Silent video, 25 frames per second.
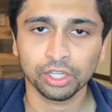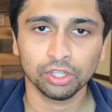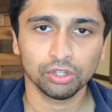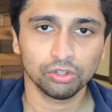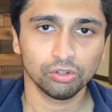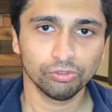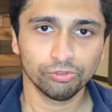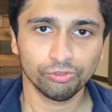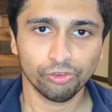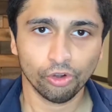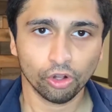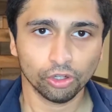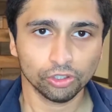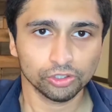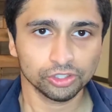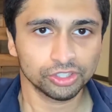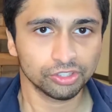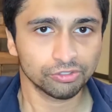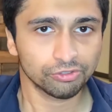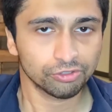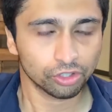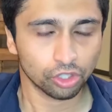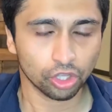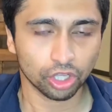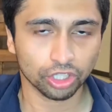who follows the
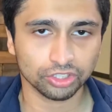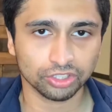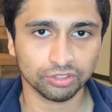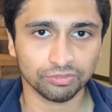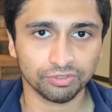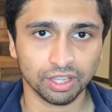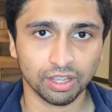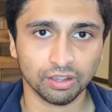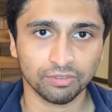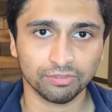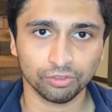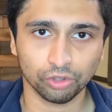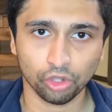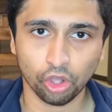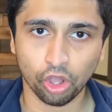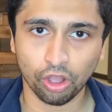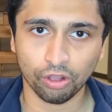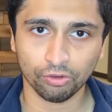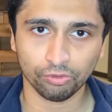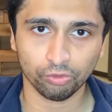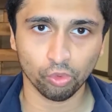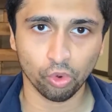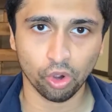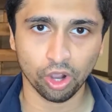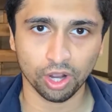philosophy of Law
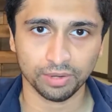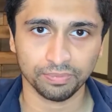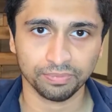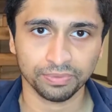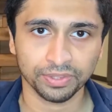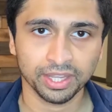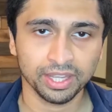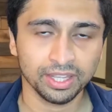of One.